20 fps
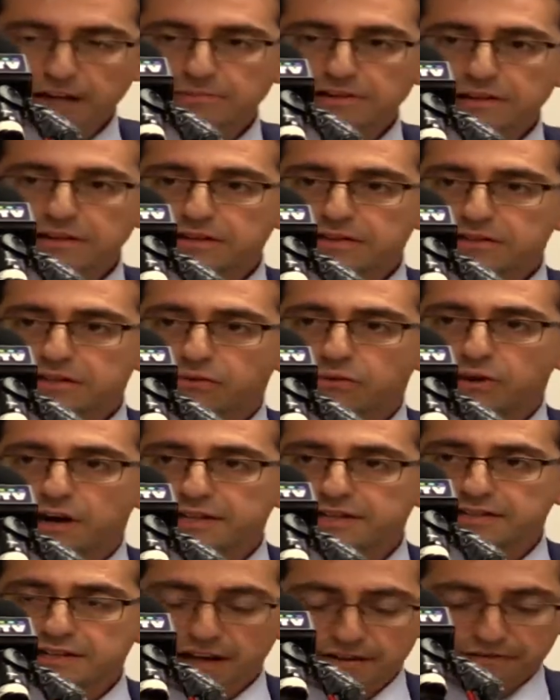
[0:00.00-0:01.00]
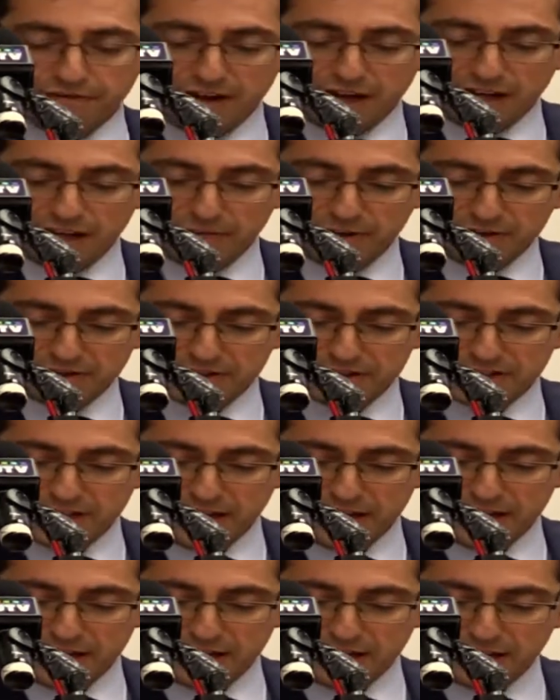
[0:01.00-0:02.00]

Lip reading: it's a quite safe argument to say that